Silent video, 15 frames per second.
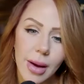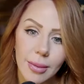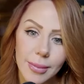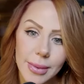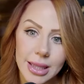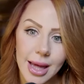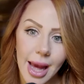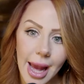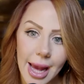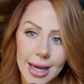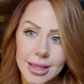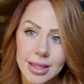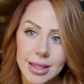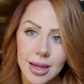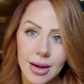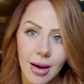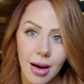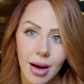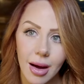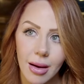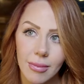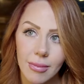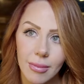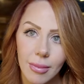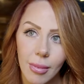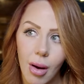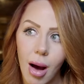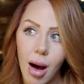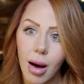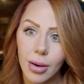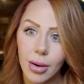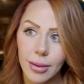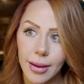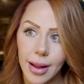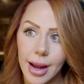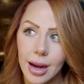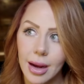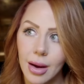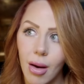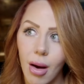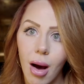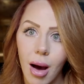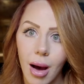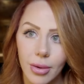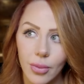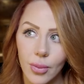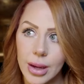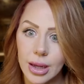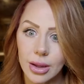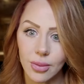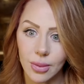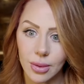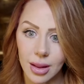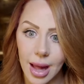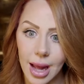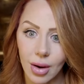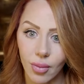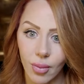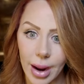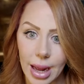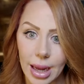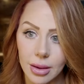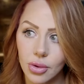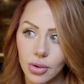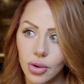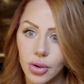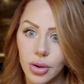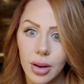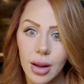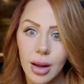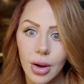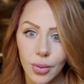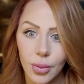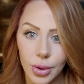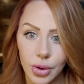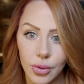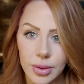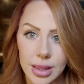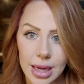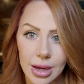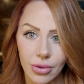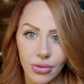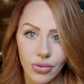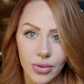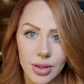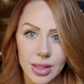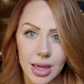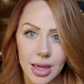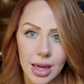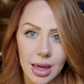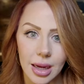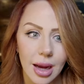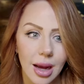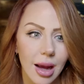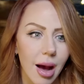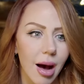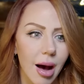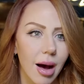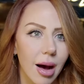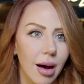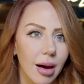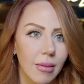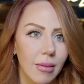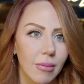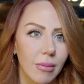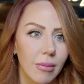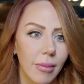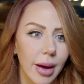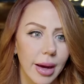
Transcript: made me taste um hot like hot wings with like ranch, which was interesting. Um mm.